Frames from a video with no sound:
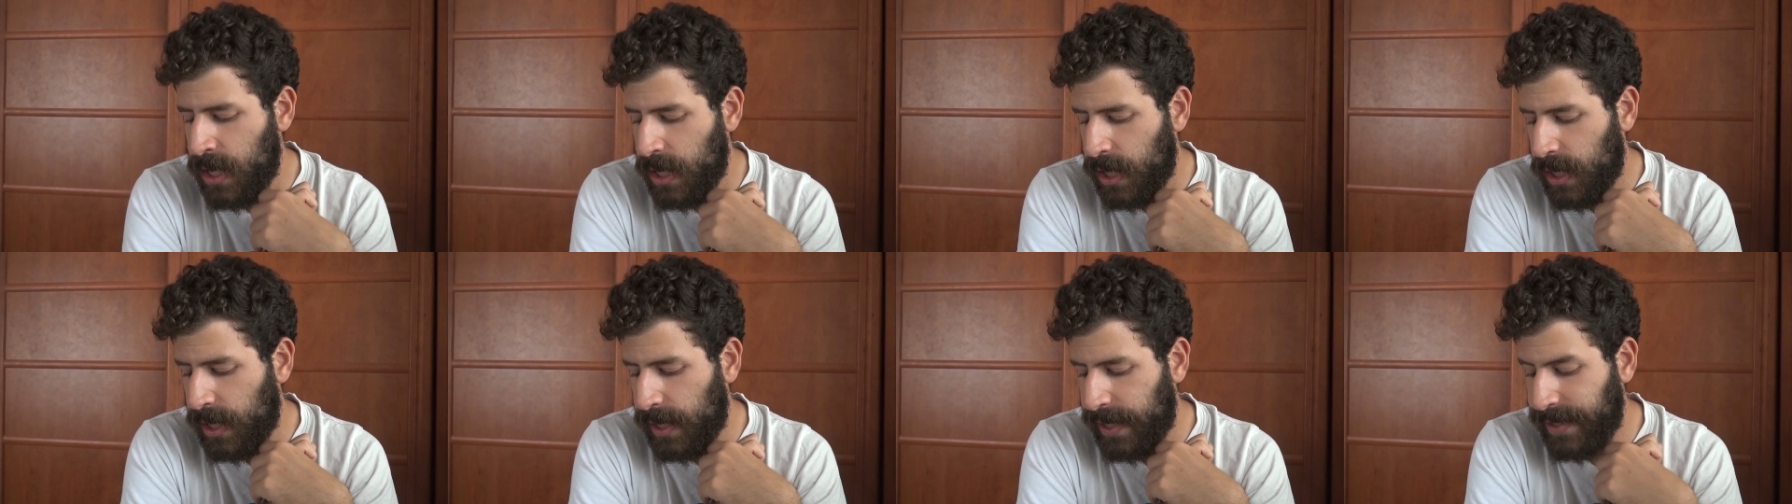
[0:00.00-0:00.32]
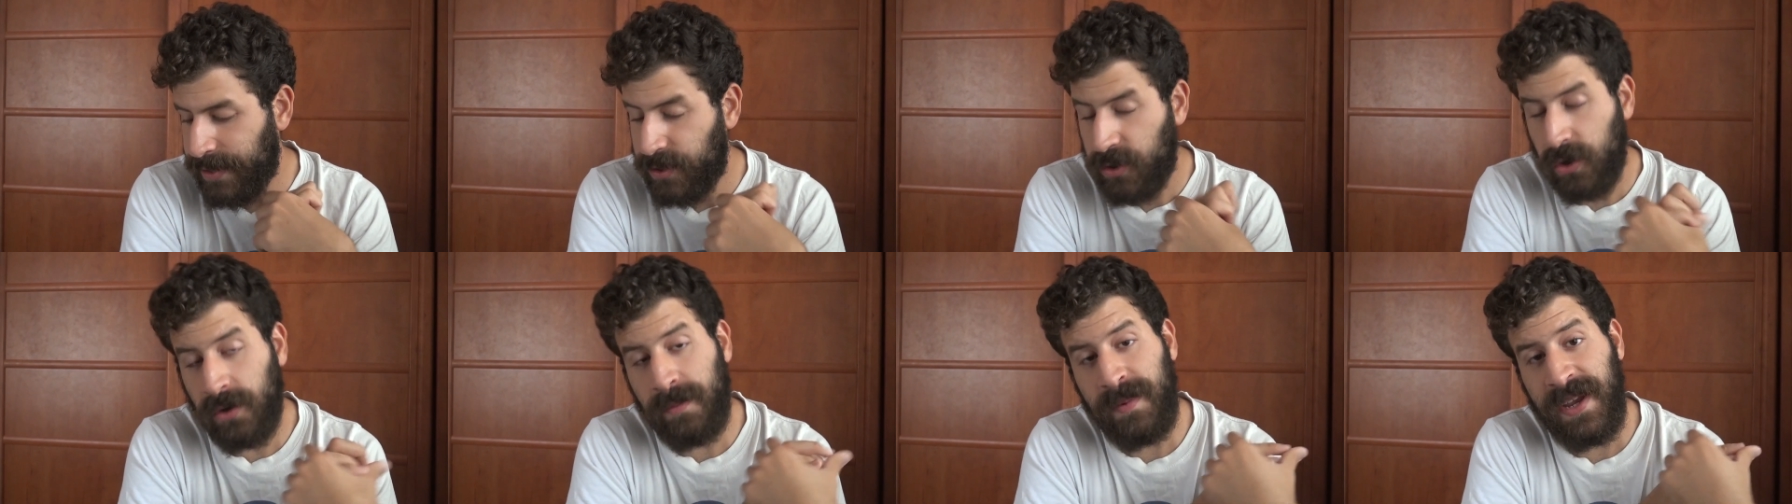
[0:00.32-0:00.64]
Uh,
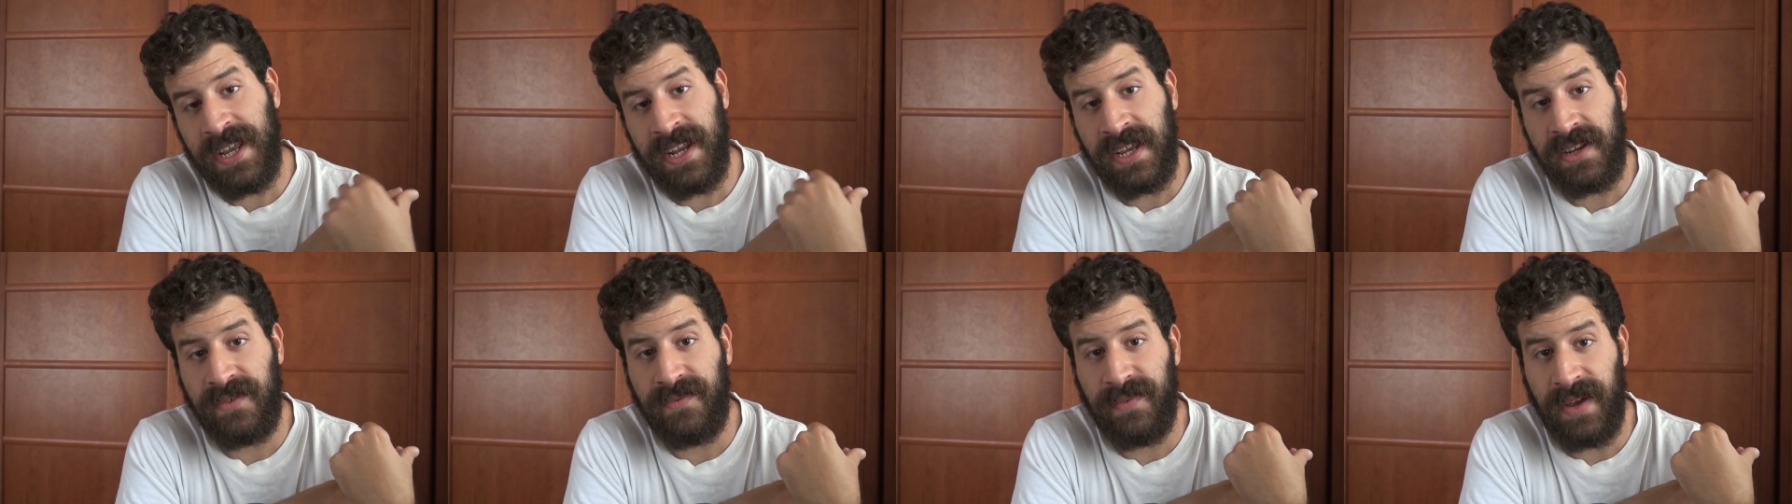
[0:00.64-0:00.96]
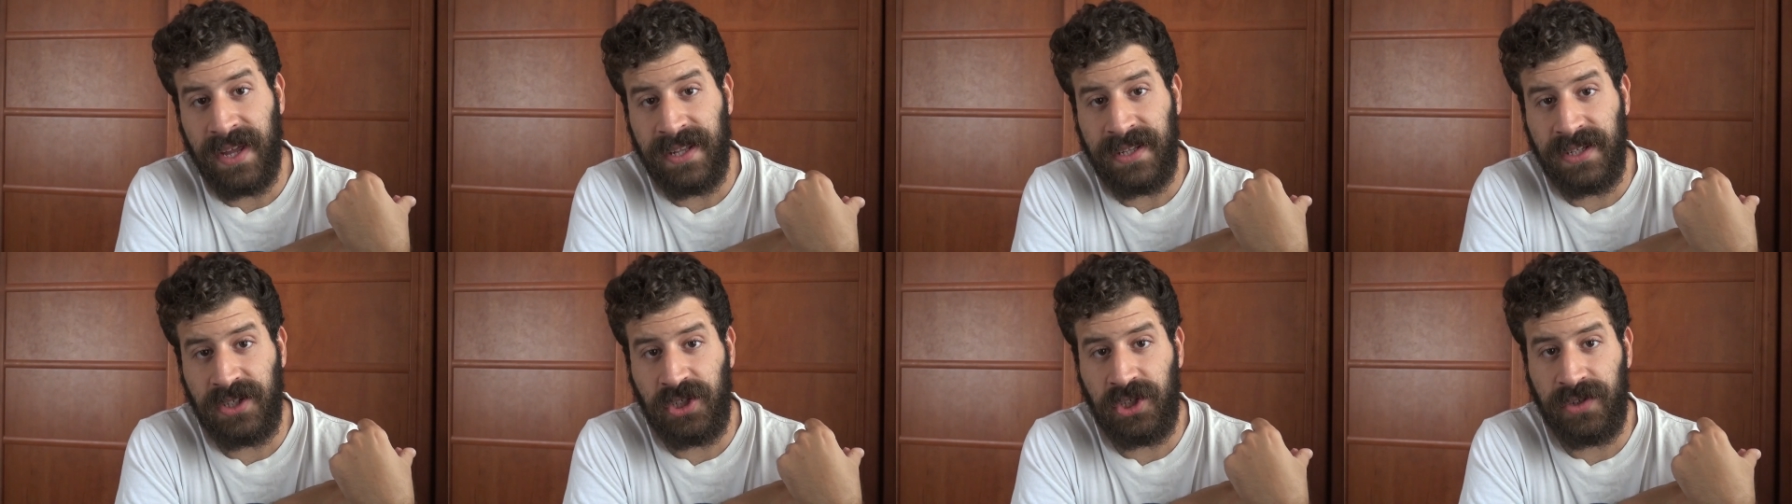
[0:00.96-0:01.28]
it could be an
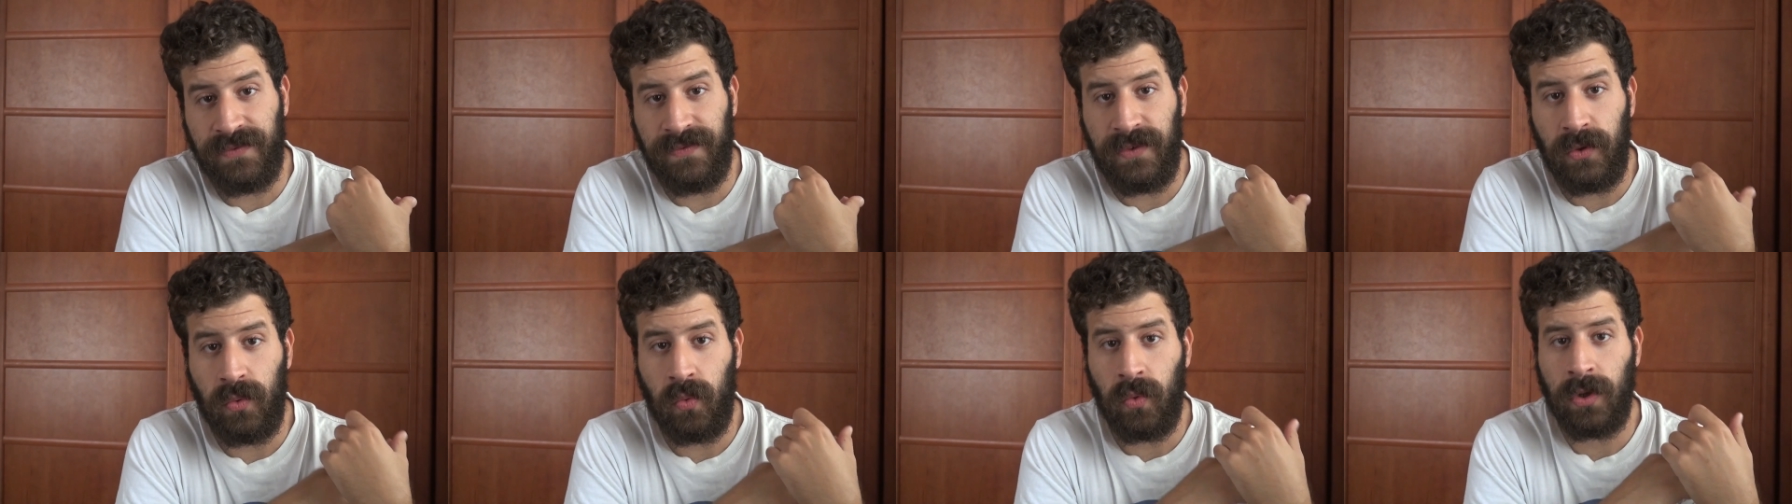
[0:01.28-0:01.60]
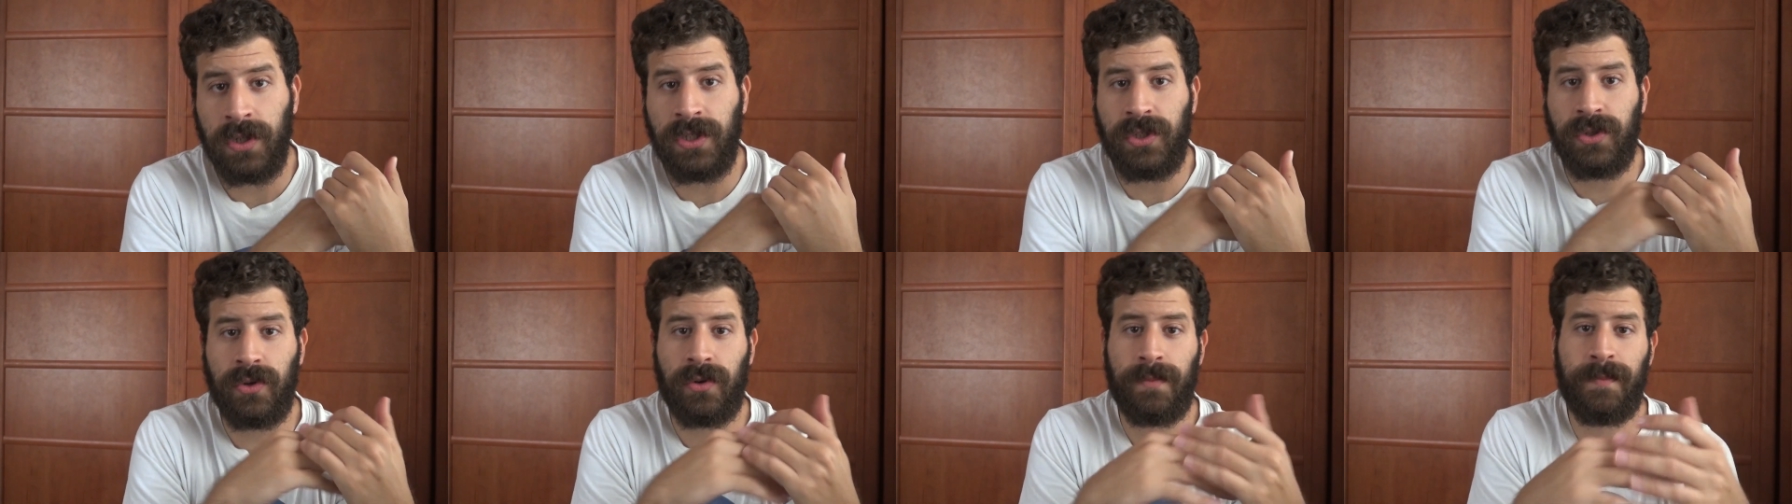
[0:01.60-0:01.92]
advantage if you
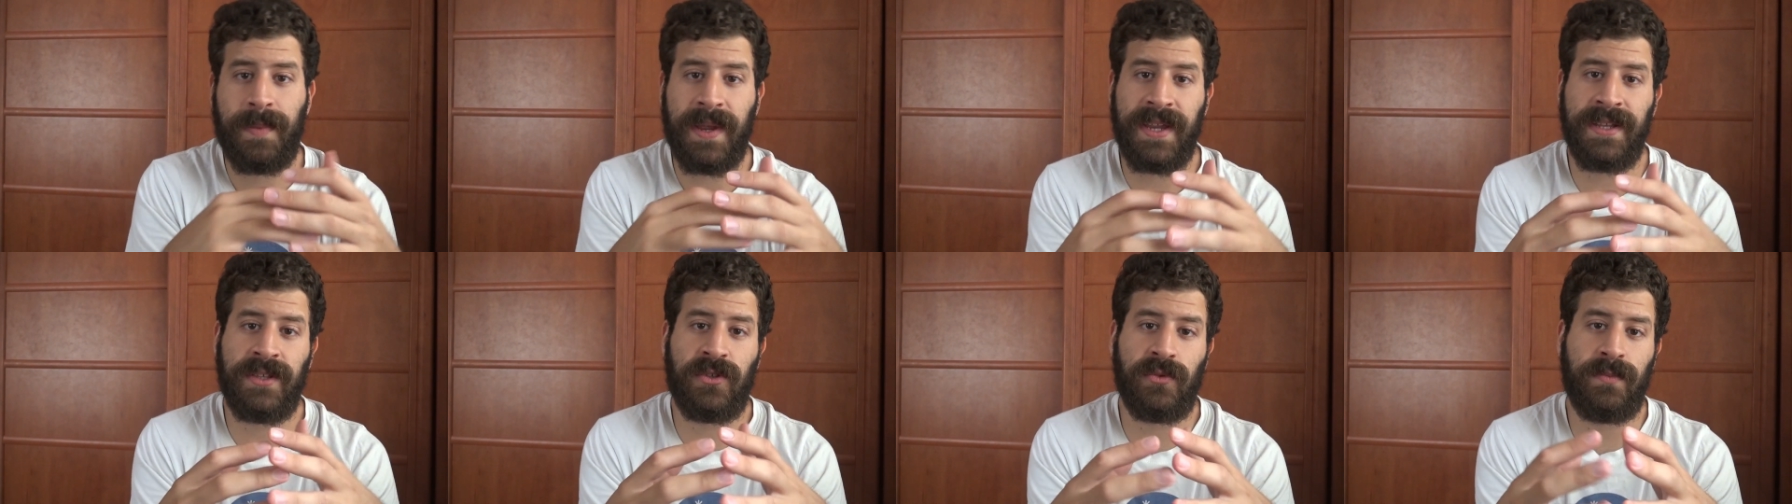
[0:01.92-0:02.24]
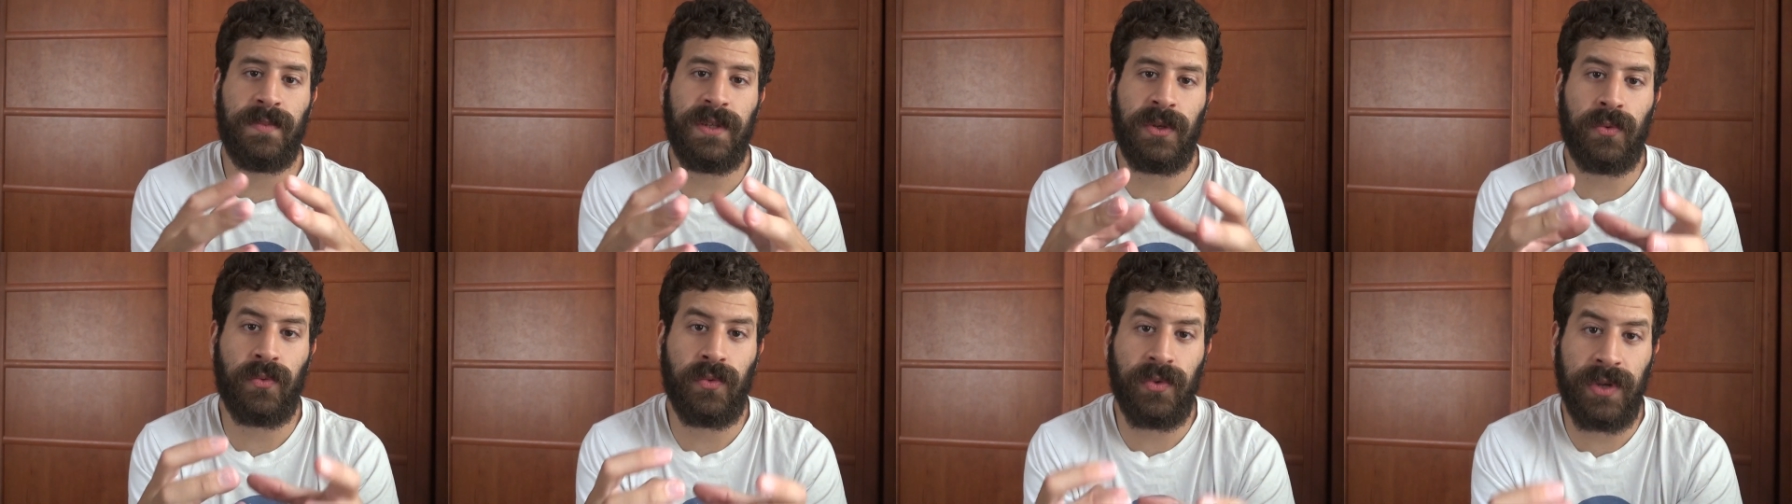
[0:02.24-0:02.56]
want your paint
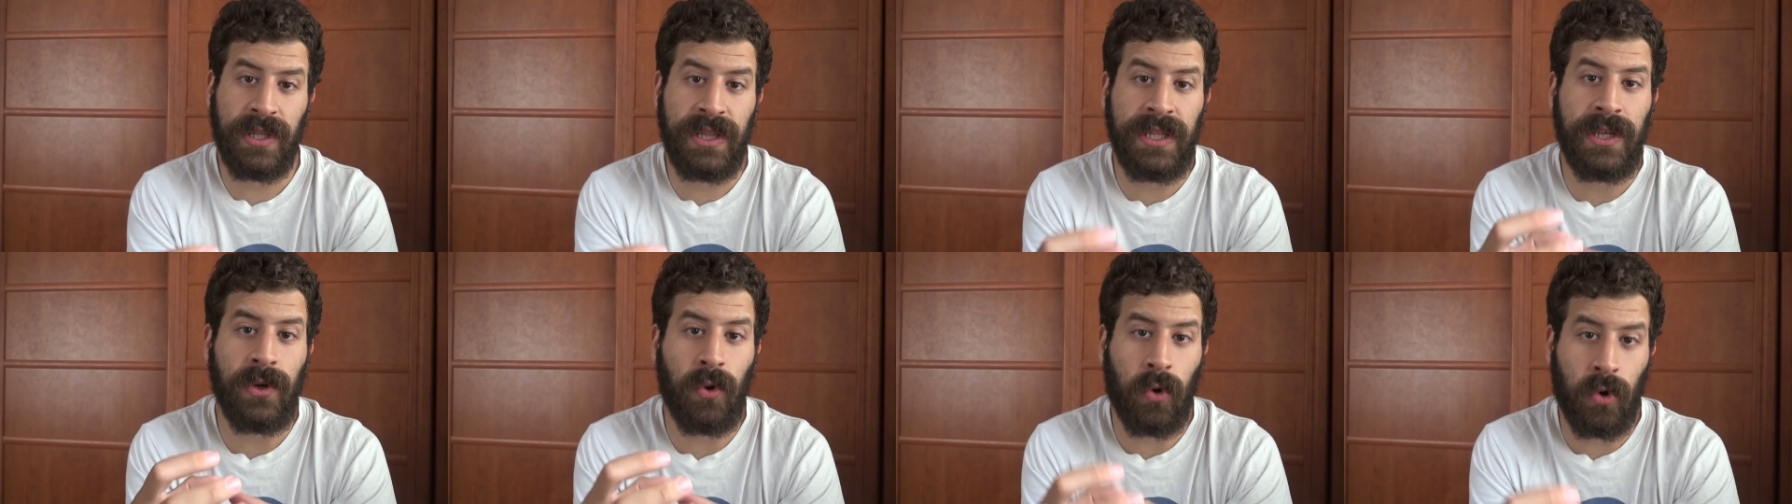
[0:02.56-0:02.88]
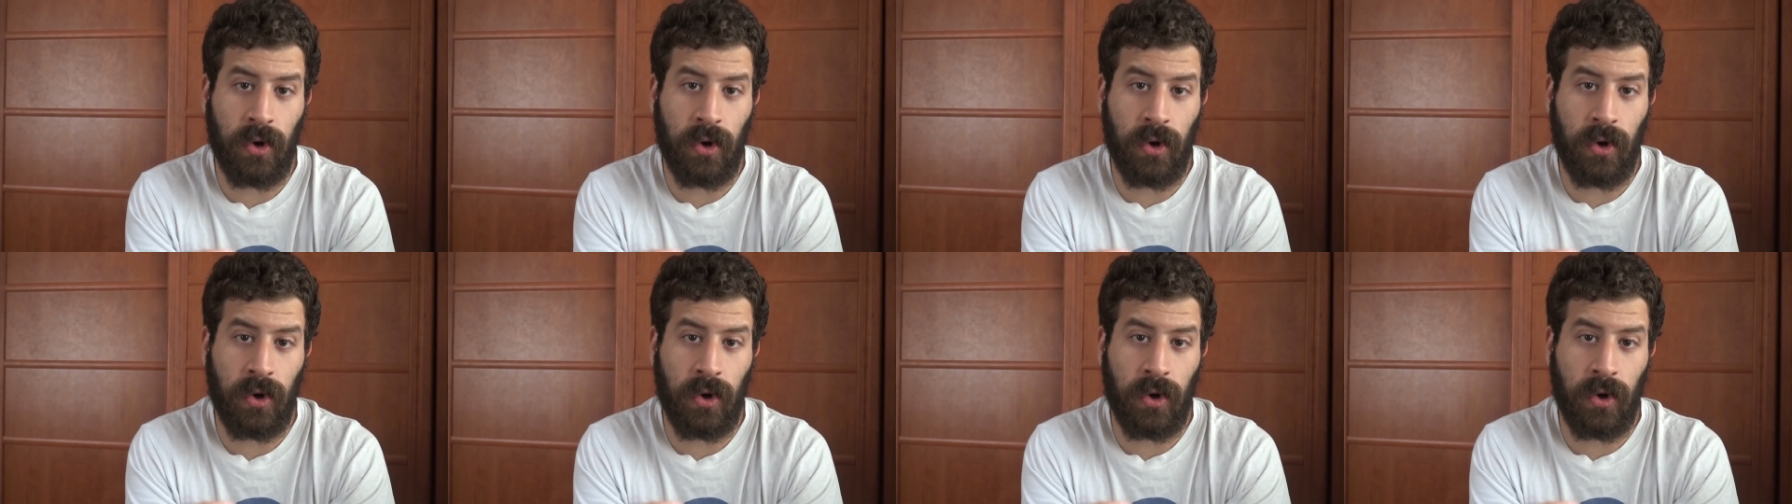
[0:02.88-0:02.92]
to be really